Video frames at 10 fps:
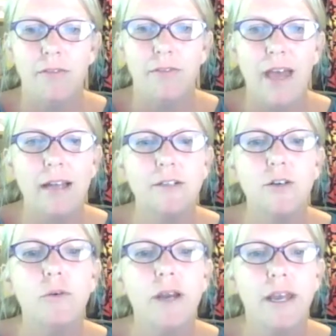That
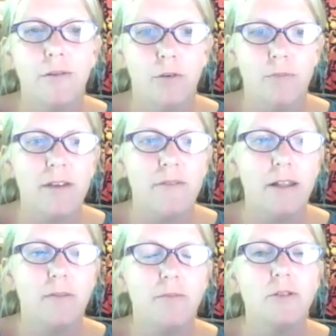toolkit will be
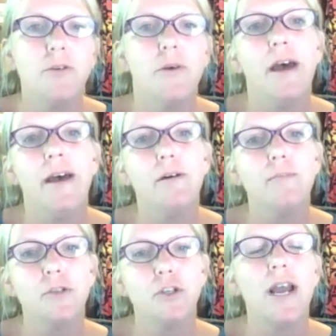available to help
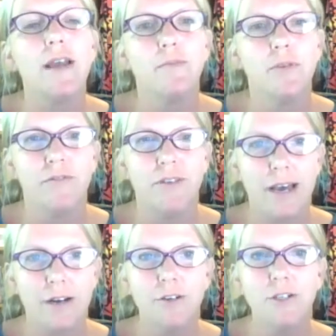train
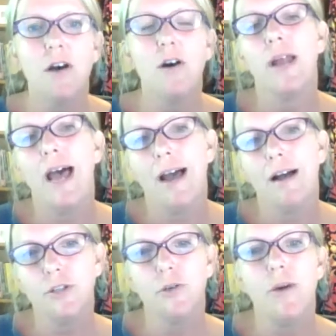providers on how
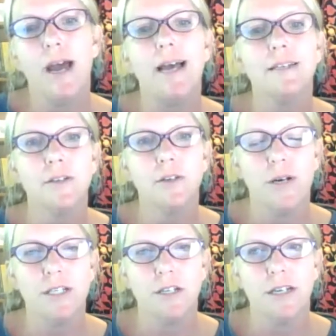to ask the
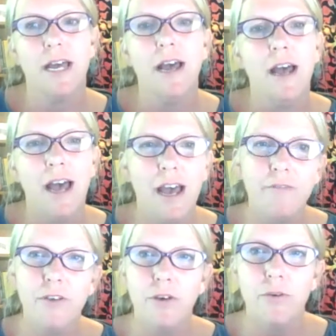question,
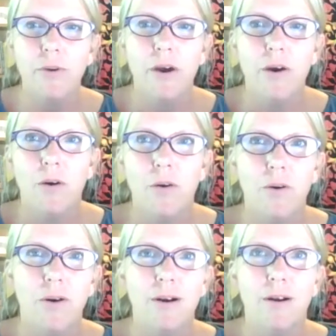have you
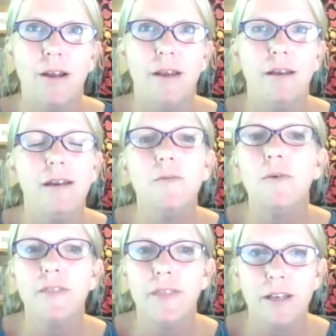or
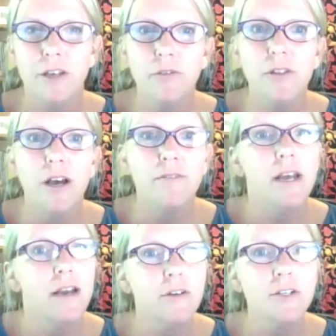anyone that you loved
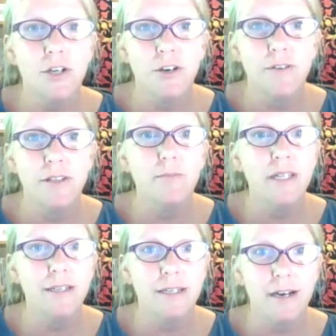ever served in the
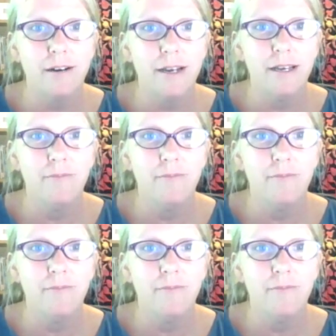military?